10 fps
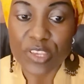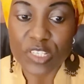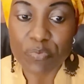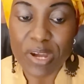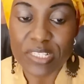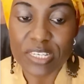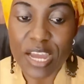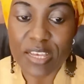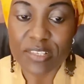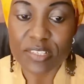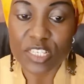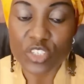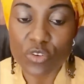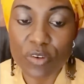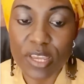This party has
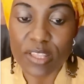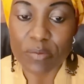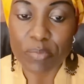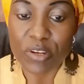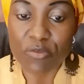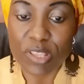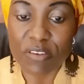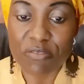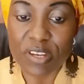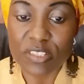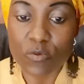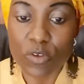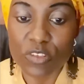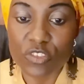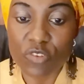historically been relevant,
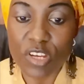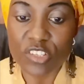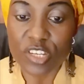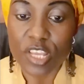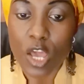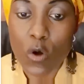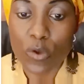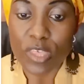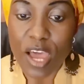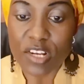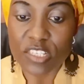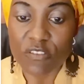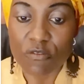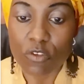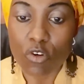well structured, with
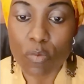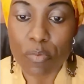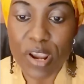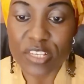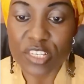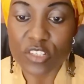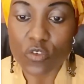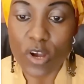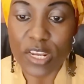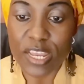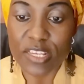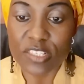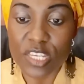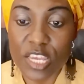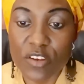active local branches
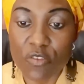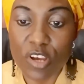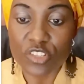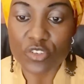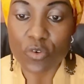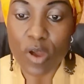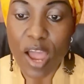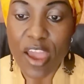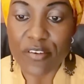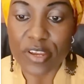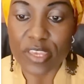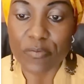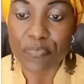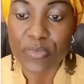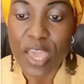organized in rational hierarchy.